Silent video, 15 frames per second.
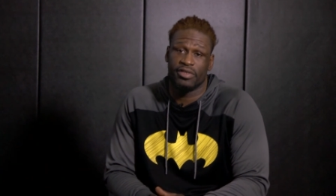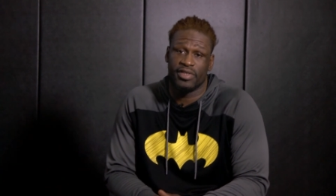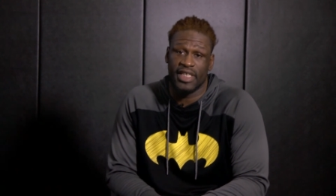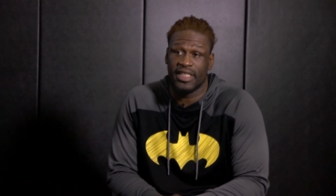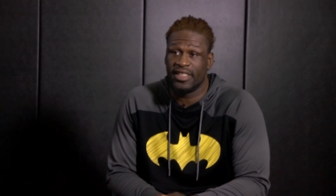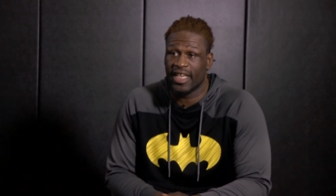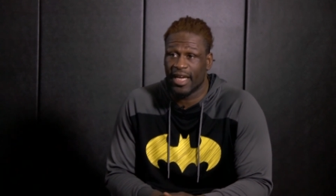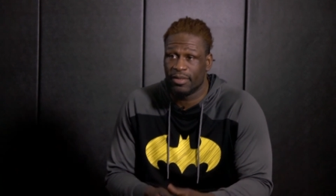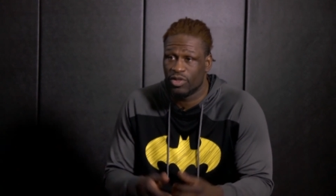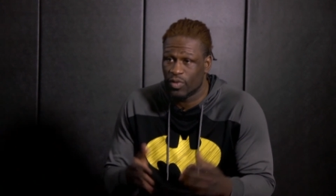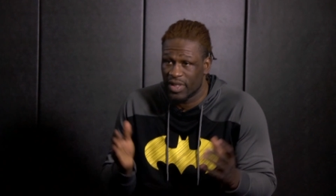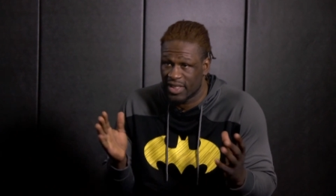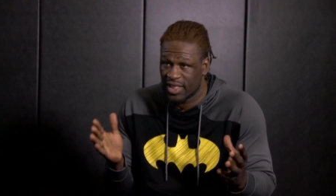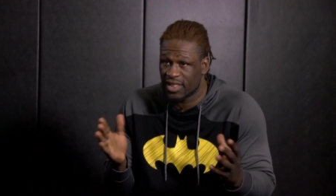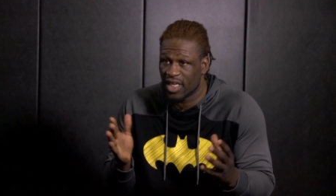
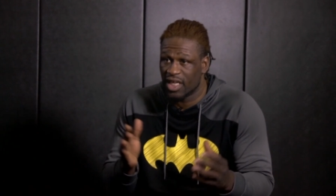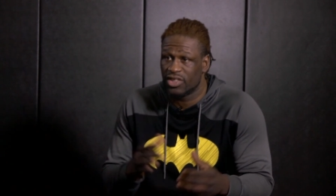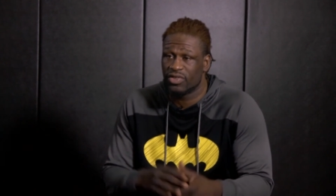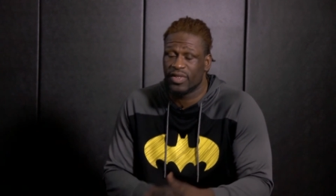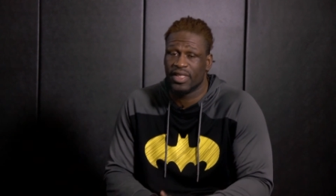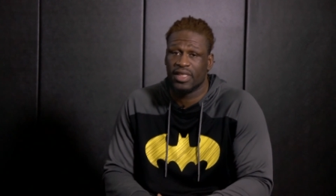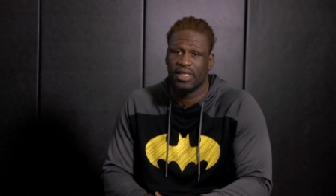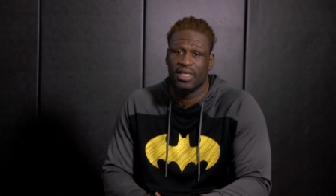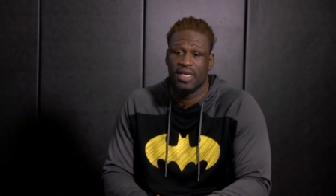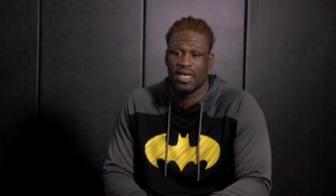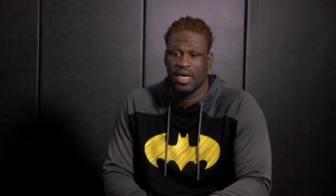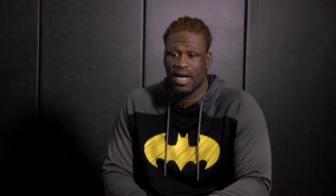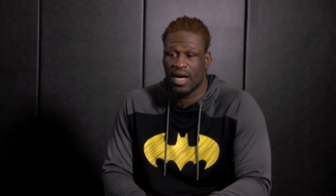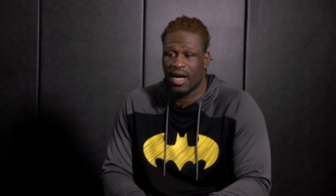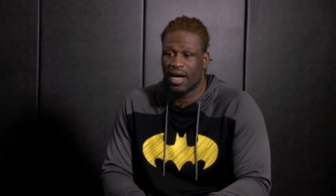DJames2600.
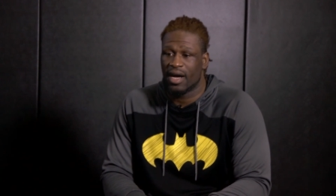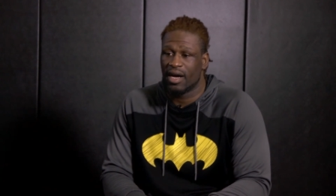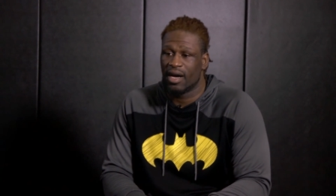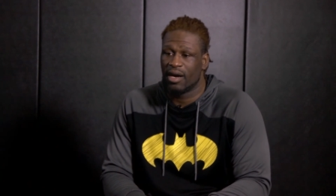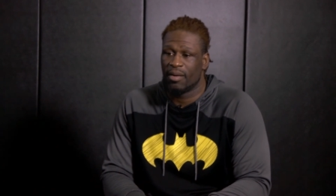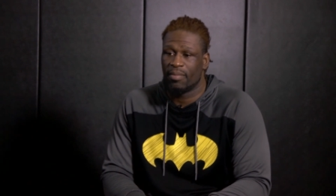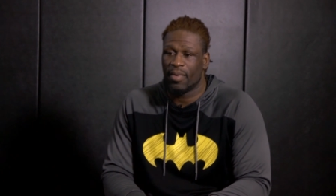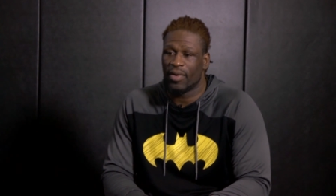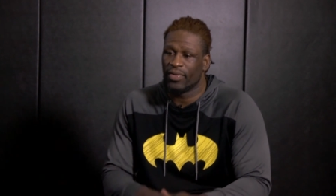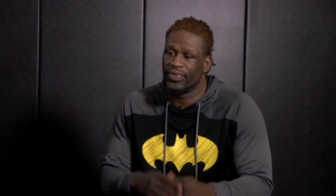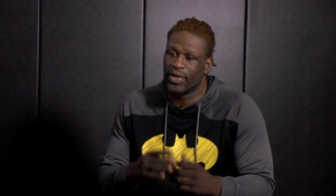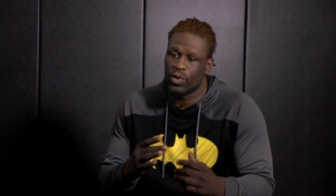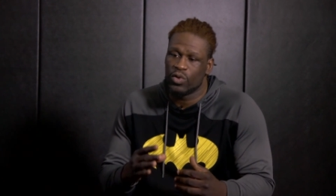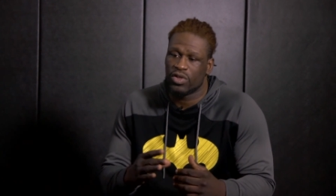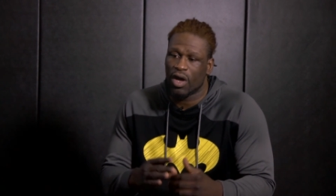
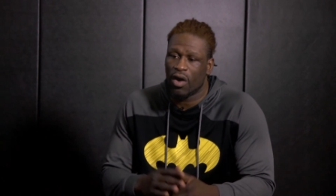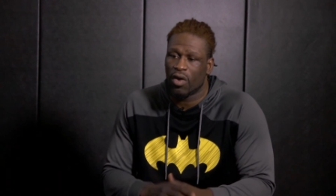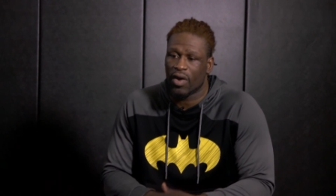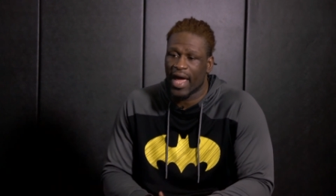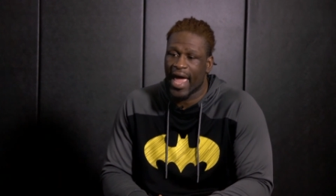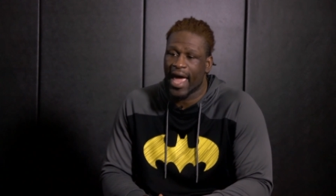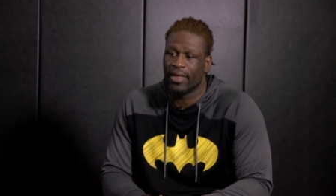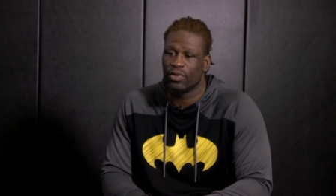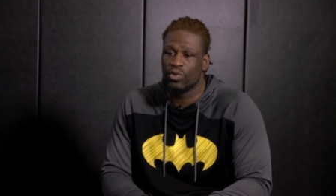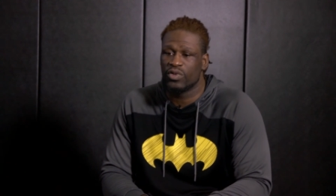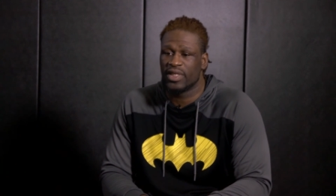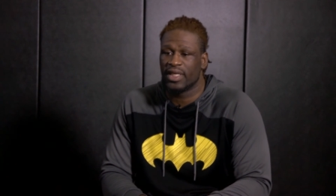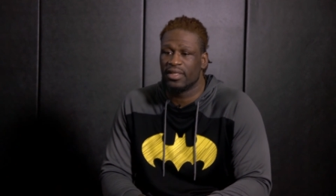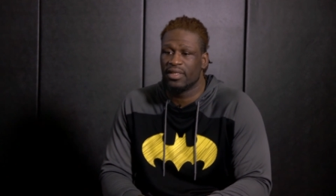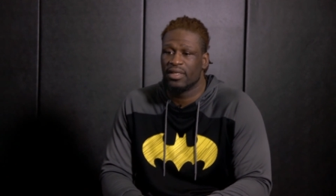Those are all the handles,
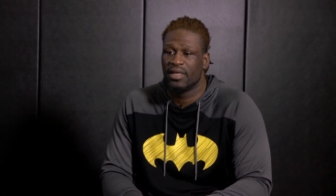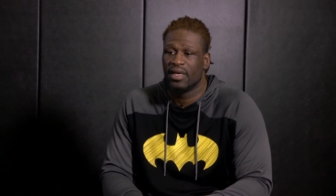and